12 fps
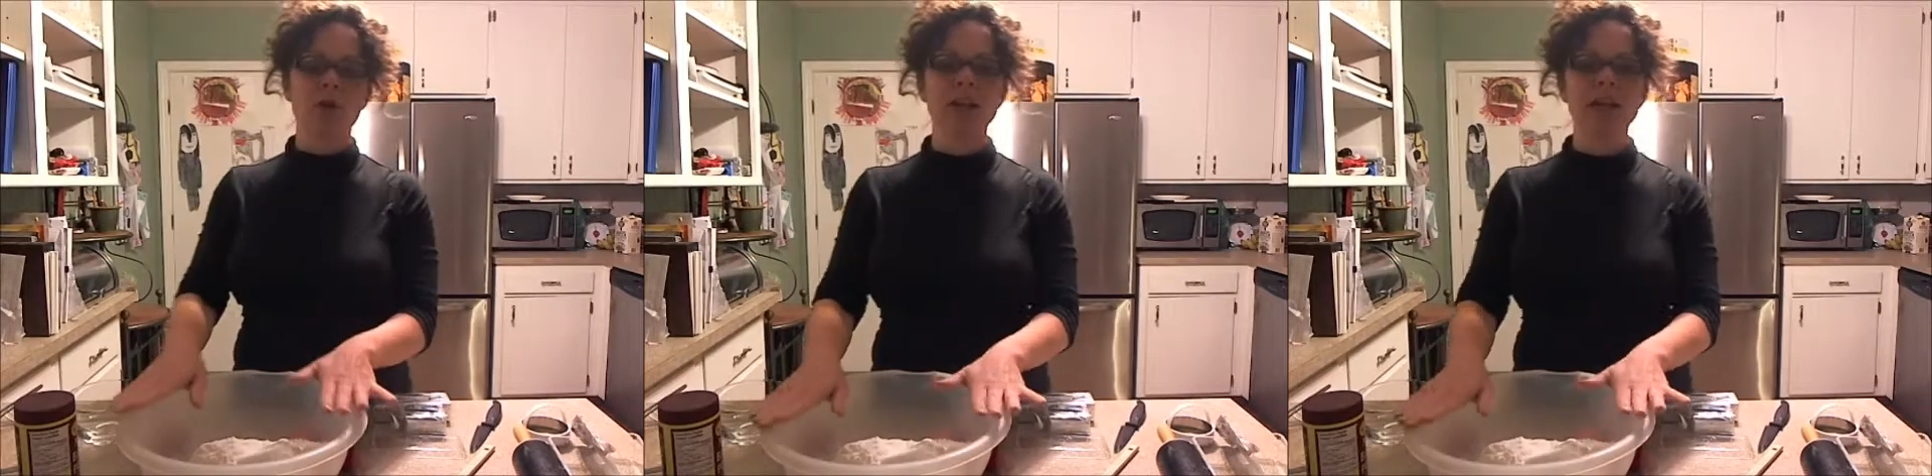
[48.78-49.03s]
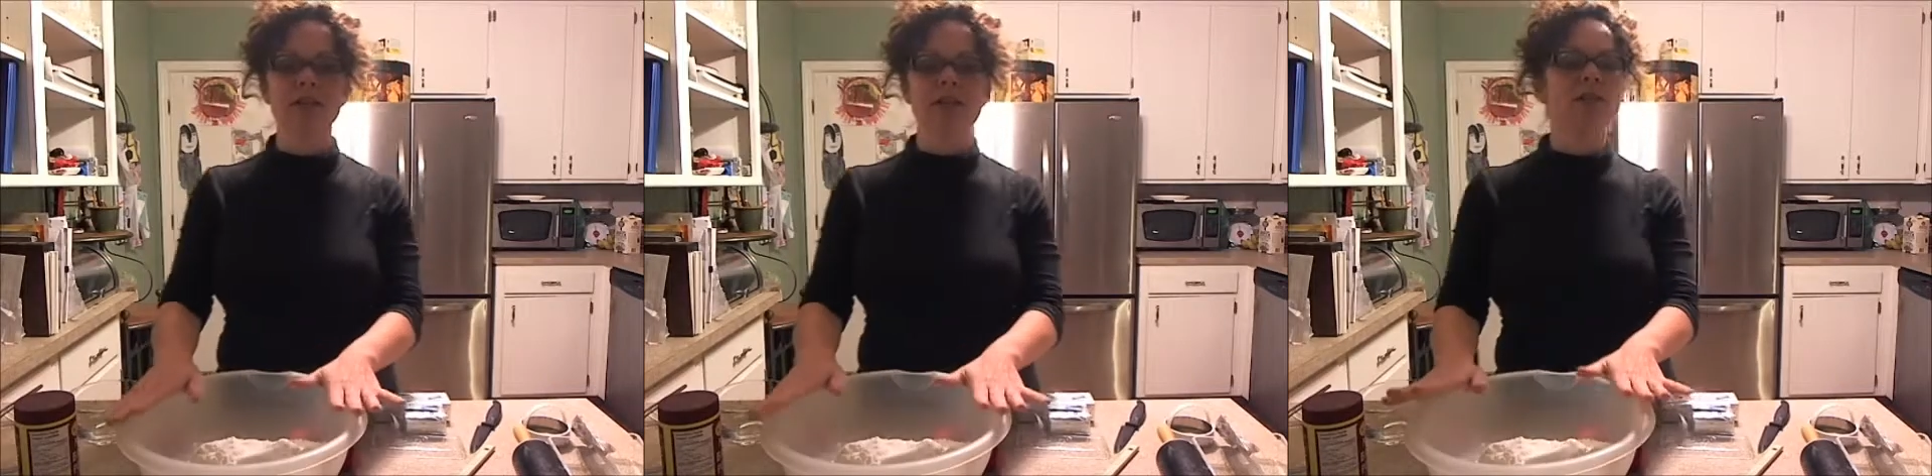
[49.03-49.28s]

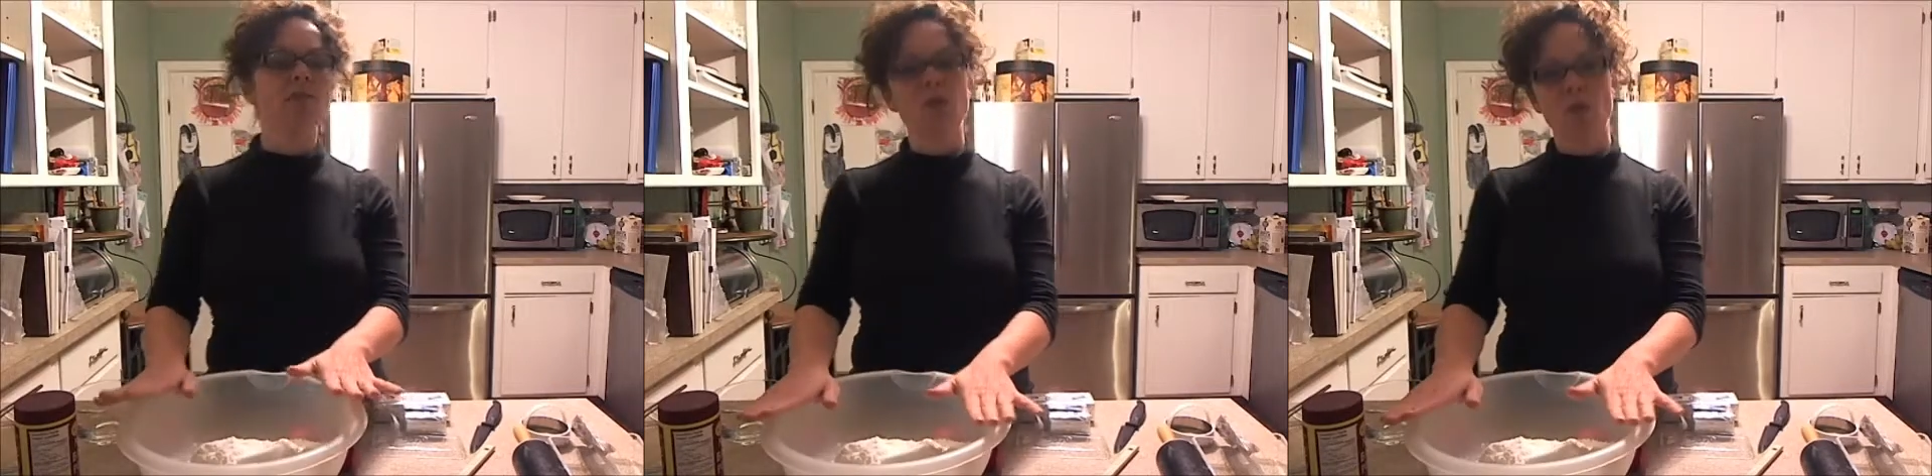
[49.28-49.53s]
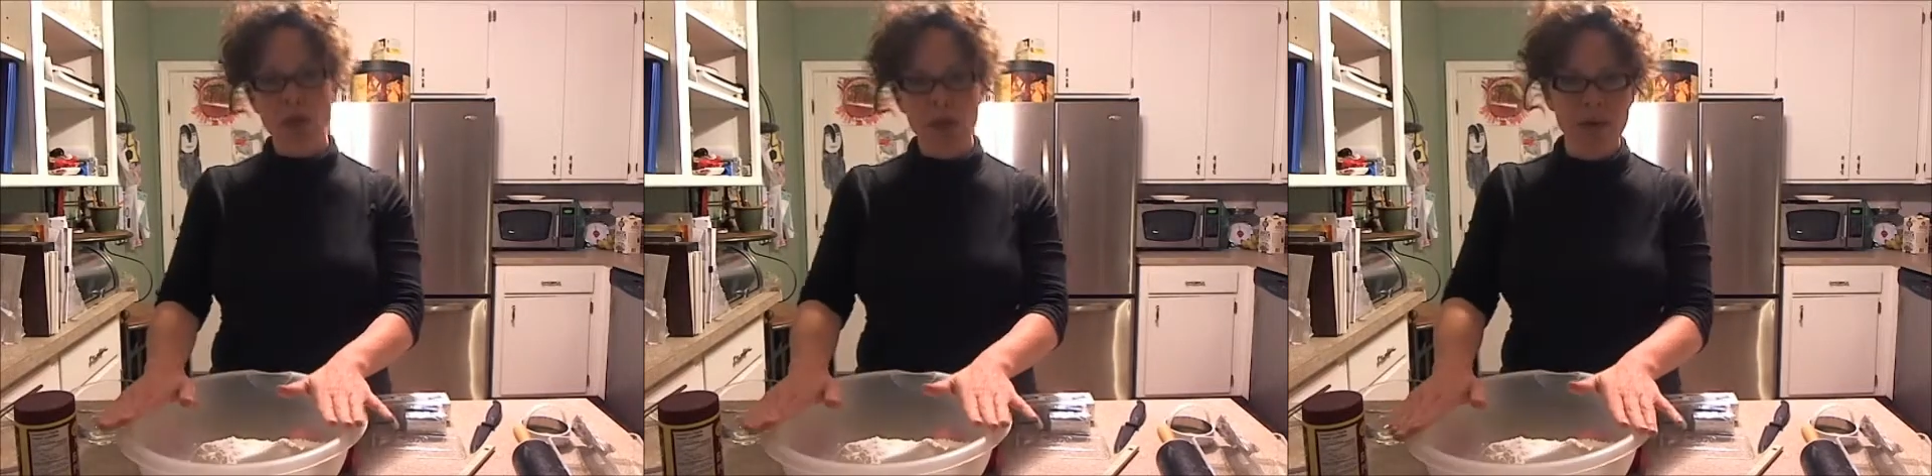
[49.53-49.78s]
here is four
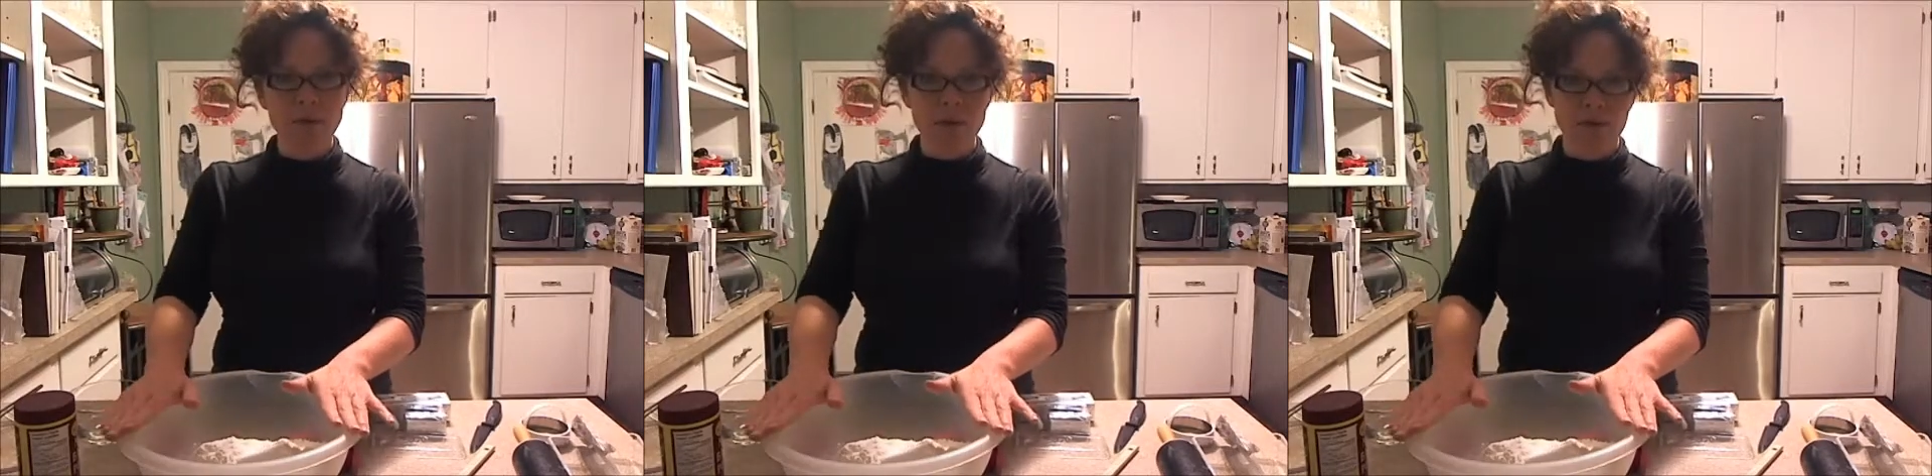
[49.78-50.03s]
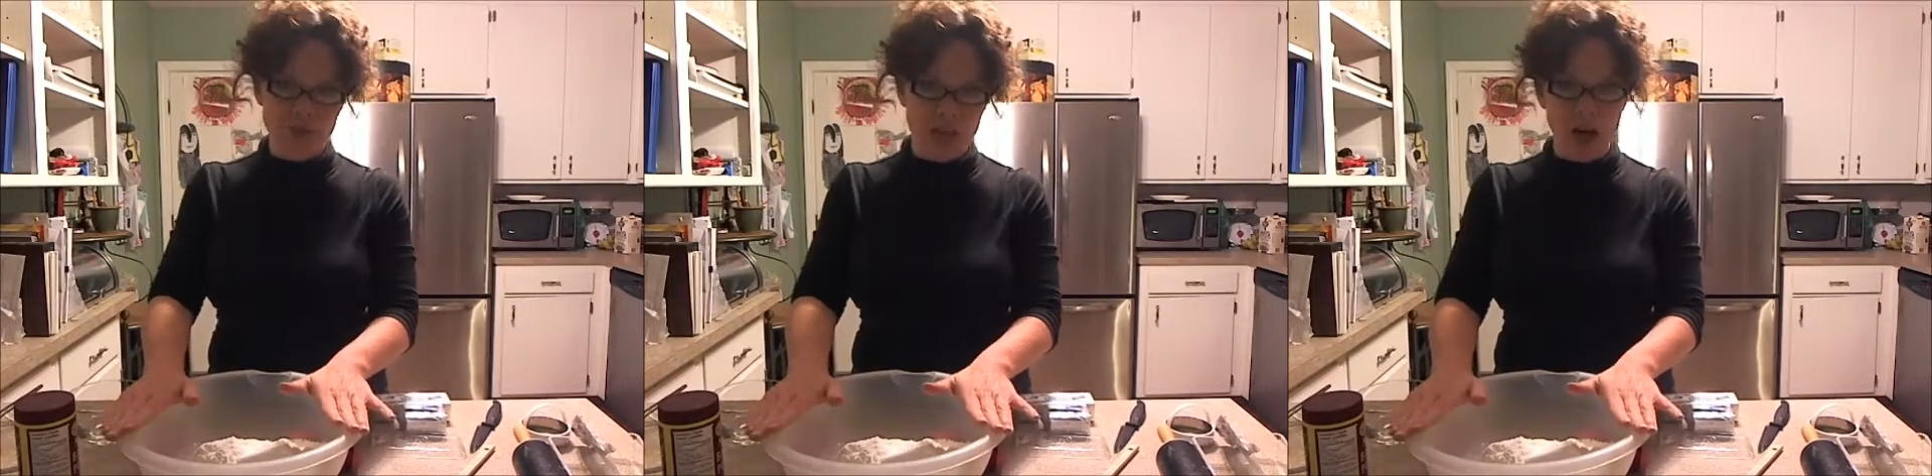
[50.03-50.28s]
cups of
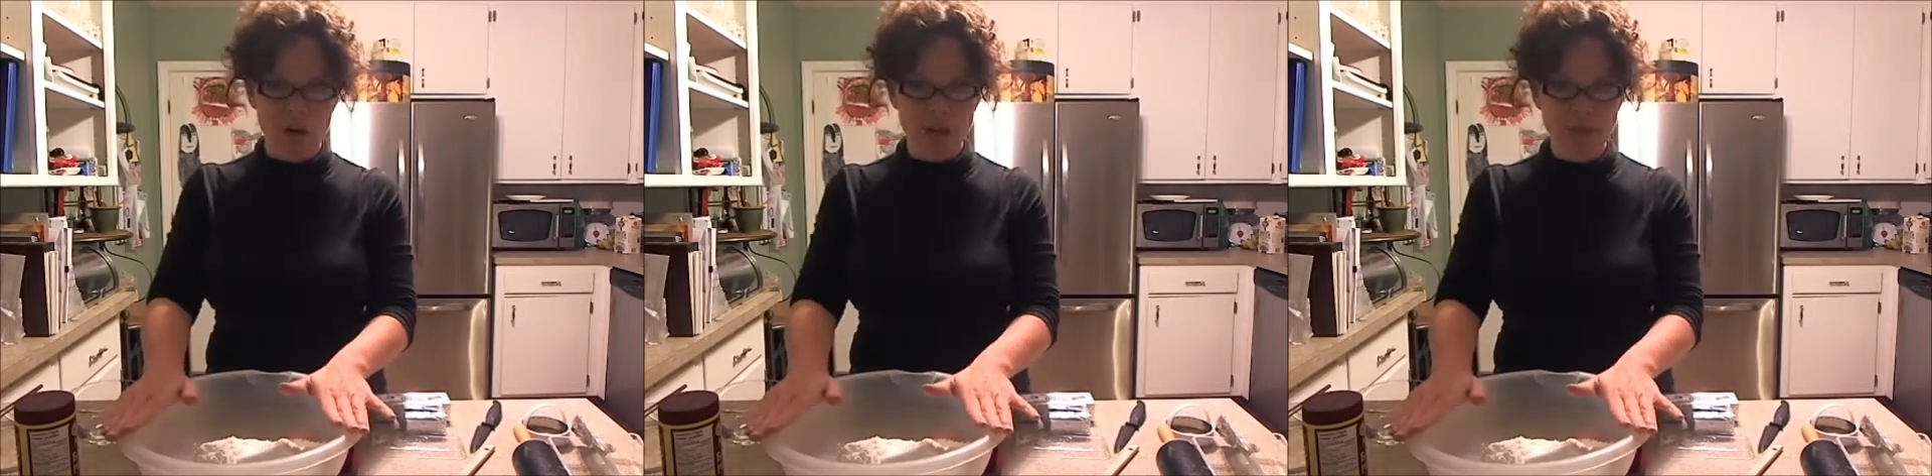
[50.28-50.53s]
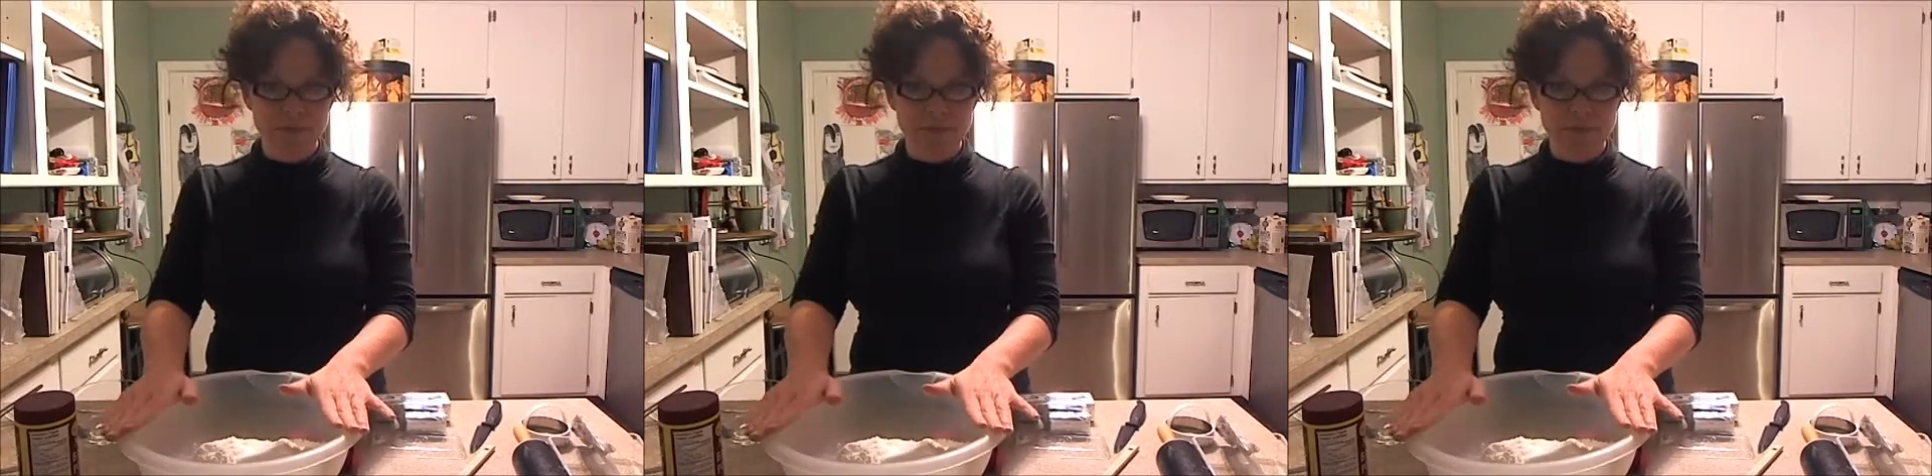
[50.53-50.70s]
flour,